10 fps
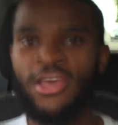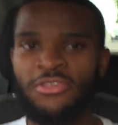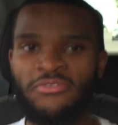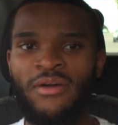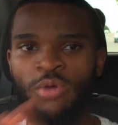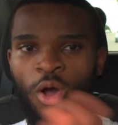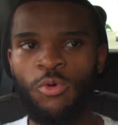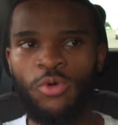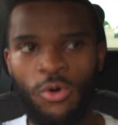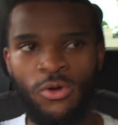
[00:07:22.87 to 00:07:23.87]
So if I'm
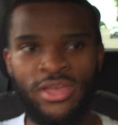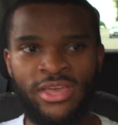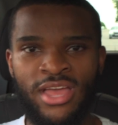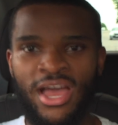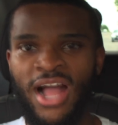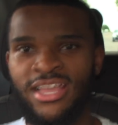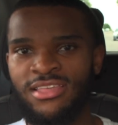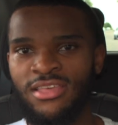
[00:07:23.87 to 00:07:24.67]
cold calling, I need